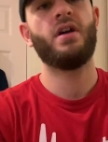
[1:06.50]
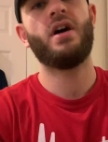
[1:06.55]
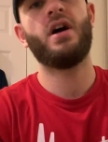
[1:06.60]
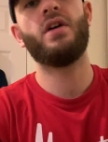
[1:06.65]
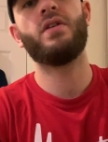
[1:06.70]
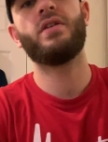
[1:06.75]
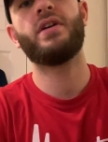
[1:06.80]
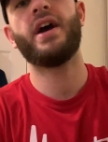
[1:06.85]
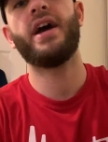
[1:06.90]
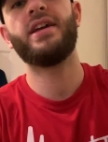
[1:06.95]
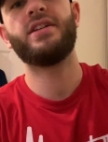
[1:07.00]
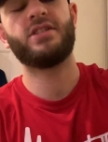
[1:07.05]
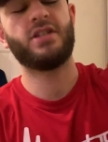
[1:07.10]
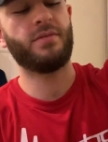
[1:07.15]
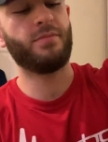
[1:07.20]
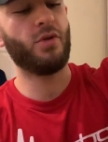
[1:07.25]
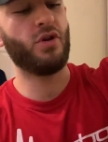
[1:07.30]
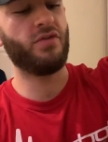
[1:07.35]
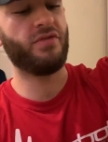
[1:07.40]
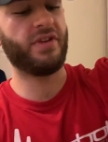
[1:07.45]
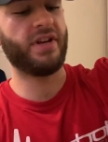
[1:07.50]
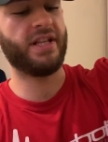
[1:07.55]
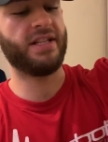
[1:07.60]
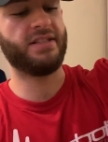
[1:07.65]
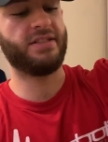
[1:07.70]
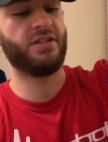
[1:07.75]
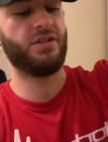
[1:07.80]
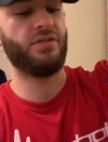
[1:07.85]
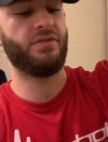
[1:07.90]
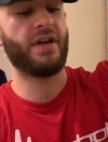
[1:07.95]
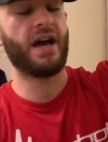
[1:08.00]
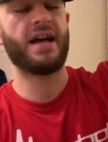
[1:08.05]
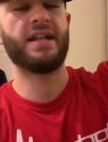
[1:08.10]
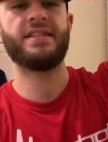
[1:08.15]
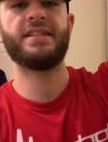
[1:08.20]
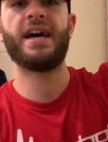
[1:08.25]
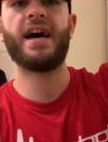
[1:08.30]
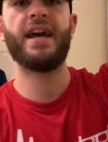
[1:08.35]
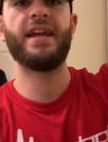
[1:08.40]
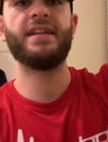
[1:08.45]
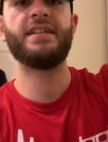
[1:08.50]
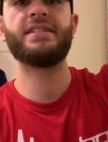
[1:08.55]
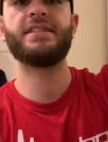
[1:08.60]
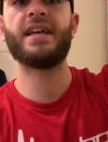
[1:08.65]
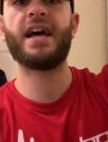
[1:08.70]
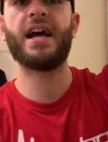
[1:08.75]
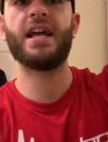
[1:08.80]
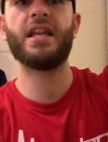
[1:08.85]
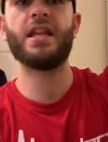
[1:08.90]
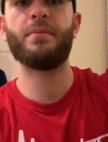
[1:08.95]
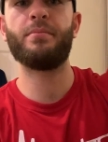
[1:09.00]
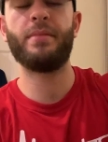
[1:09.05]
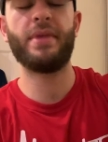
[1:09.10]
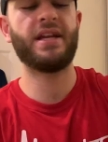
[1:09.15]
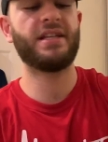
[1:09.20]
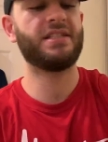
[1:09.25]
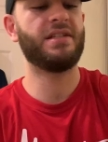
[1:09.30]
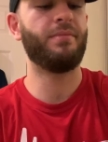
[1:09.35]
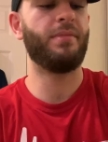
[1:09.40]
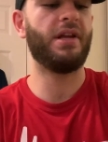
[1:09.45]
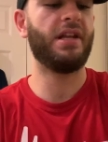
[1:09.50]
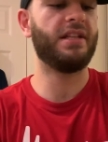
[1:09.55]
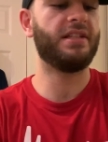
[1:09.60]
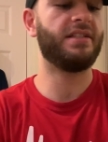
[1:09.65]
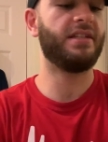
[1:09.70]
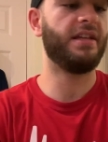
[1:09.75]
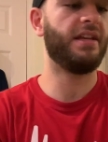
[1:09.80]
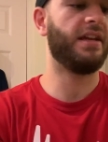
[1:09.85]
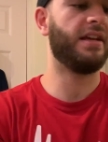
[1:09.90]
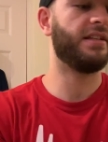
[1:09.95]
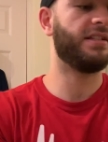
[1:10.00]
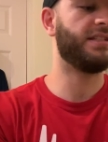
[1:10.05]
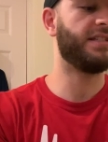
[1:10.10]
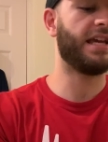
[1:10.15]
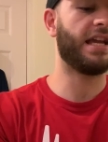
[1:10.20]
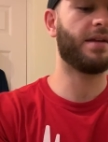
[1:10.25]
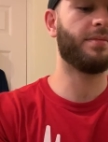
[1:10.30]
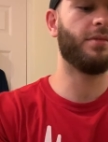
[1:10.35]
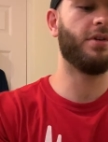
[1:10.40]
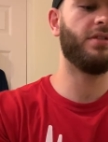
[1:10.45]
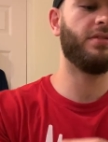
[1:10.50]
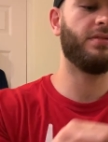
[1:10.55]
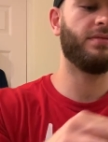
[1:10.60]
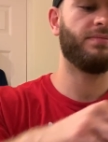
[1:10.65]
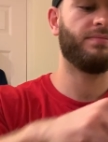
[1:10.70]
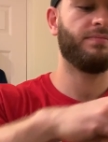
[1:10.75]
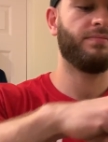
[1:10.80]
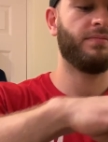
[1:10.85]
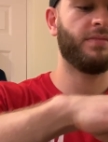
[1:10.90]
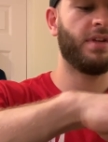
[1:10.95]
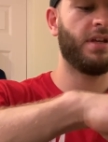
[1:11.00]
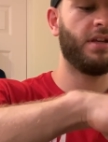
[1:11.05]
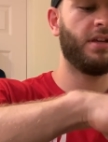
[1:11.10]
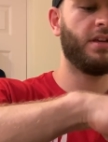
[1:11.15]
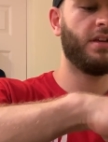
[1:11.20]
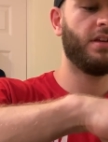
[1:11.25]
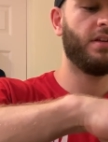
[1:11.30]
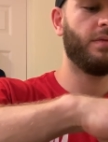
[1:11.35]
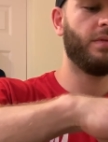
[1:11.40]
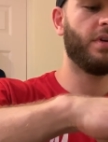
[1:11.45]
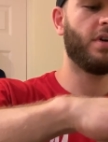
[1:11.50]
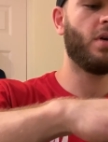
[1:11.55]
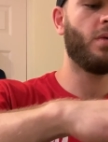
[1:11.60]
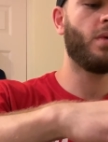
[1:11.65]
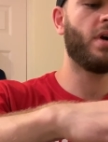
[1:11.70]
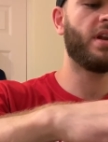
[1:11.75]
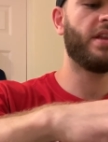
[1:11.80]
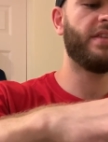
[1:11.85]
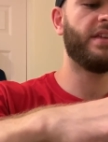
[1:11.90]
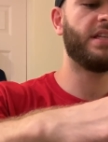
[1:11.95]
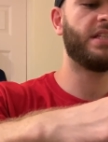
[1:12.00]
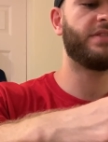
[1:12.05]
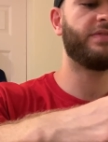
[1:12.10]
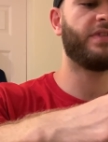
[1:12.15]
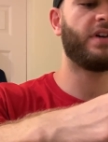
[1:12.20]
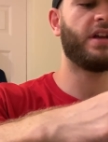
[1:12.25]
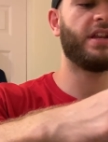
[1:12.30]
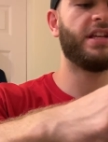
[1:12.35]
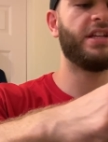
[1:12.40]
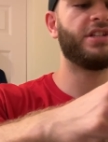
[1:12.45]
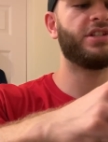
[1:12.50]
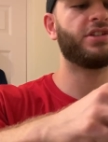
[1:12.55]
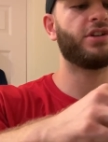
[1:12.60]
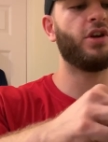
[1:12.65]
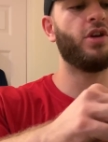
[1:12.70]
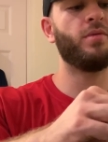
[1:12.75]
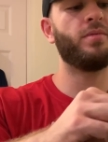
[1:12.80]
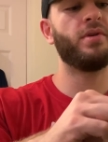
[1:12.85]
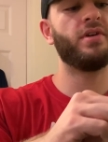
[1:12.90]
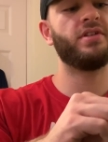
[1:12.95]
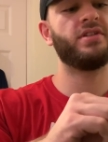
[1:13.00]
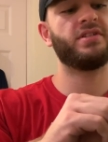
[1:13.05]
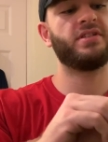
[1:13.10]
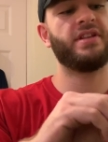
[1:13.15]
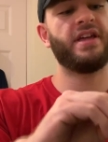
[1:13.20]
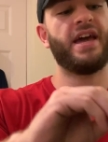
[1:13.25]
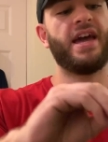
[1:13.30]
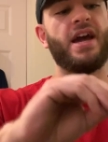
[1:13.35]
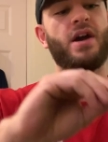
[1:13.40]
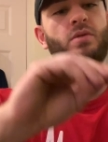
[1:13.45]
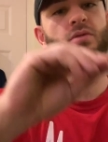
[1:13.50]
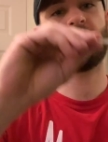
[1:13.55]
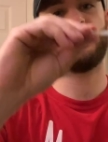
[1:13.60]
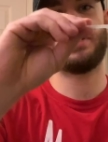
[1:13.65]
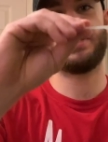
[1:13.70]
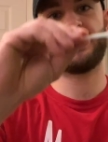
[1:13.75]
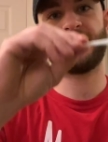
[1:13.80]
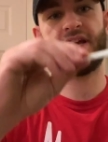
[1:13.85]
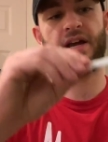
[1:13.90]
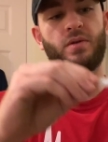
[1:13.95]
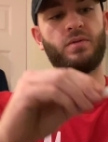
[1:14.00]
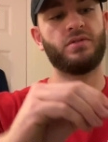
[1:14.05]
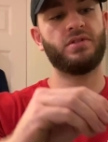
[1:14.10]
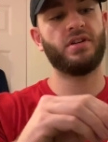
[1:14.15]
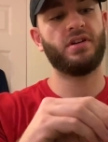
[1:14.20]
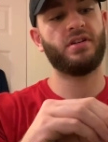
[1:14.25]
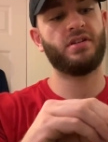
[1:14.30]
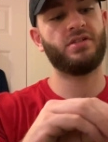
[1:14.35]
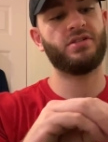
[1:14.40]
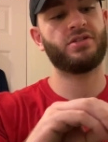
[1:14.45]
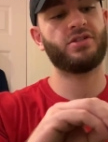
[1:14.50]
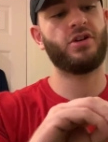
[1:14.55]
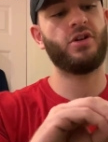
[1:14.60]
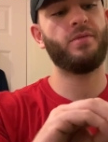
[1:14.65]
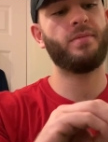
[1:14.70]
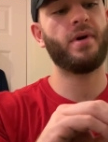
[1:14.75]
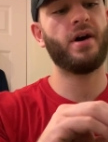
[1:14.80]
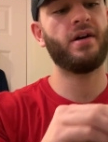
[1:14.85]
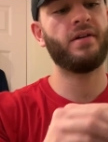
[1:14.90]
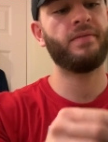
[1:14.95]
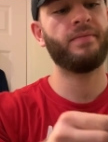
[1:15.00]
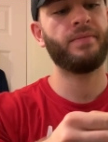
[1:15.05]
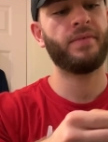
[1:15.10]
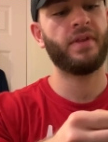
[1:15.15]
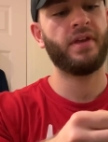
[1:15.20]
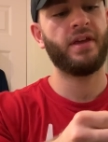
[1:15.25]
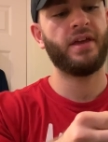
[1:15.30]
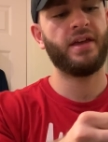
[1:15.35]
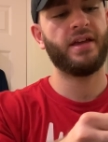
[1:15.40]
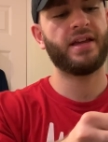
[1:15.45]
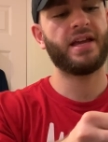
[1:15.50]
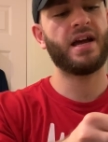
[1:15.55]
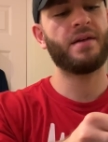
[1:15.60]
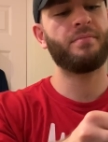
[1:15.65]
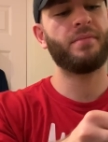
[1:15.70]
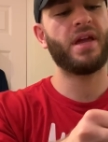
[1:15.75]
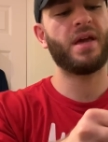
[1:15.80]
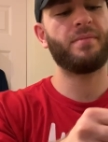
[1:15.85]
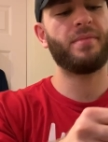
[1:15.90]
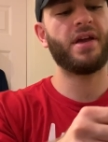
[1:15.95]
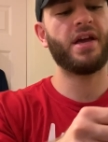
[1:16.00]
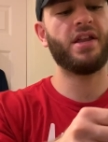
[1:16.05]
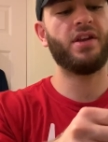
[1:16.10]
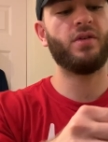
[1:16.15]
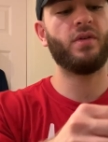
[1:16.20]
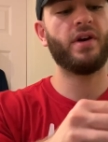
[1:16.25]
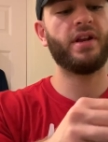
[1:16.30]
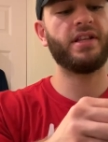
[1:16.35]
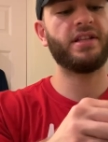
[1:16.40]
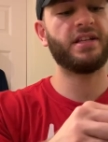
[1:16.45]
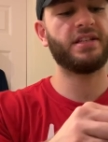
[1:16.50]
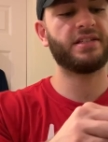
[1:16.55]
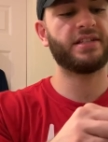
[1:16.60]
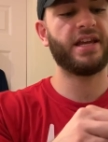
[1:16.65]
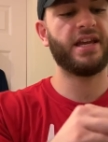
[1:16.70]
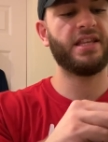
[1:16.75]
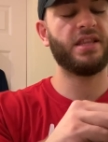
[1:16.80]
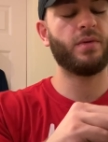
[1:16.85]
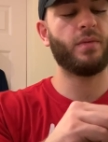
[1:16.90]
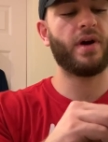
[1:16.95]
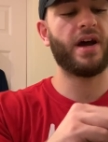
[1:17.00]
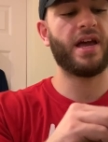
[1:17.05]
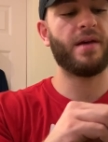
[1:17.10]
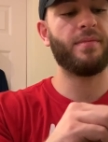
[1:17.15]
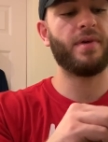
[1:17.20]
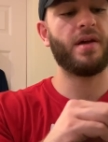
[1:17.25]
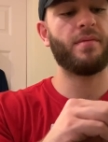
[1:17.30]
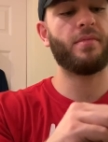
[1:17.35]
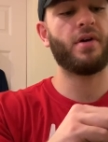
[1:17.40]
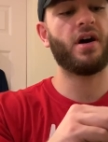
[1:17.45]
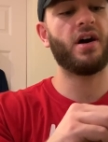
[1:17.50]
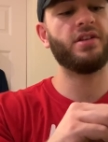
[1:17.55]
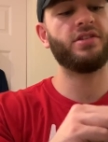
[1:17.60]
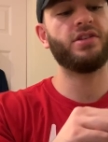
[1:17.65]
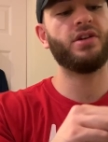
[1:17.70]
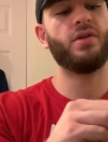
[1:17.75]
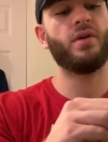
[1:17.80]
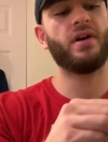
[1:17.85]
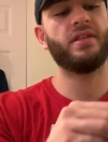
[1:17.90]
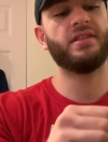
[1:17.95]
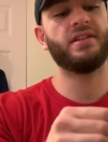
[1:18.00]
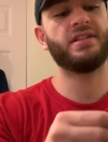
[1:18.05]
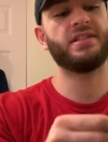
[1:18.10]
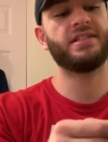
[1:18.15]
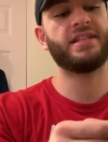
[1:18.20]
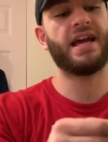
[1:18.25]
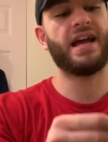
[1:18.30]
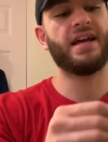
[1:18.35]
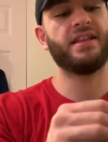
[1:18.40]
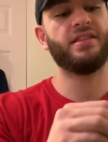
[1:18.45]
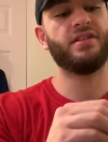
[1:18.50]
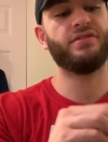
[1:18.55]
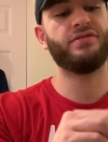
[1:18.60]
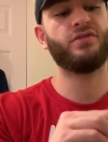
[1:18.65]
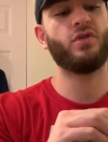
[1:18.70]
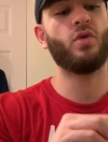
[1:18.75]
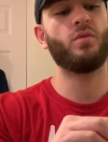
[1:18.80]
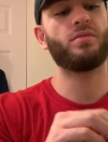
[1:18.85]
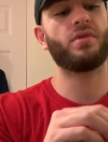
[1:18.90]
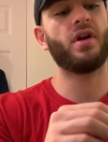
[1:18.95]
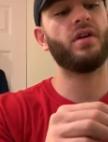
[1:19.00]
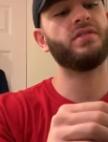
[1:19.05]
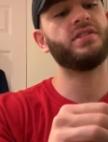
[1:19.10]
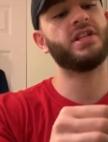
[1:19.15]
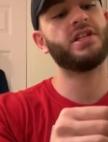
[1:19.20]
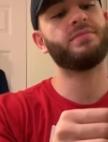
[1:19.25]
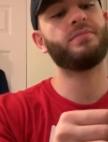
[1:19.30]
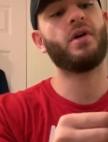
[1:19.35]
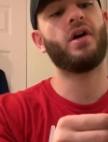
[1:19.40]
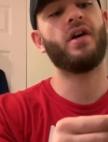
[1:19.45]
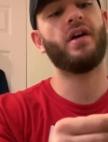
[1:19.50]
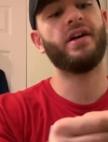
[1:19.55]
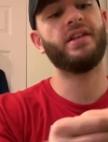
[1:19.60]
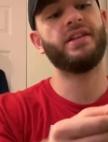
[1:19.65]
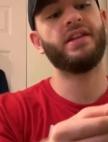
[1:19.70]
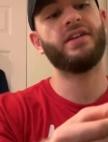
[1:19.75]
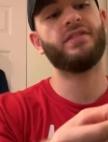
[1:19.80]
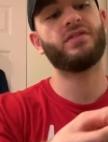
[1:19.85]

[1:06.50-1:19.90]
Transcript: Okay, so moving into that taste and mixability segment, we've got one of these funny scoopers, the Helter Skelter scooper. Can be a bit annoying, it does get in the way a bit, but I do understand the thought process behind it.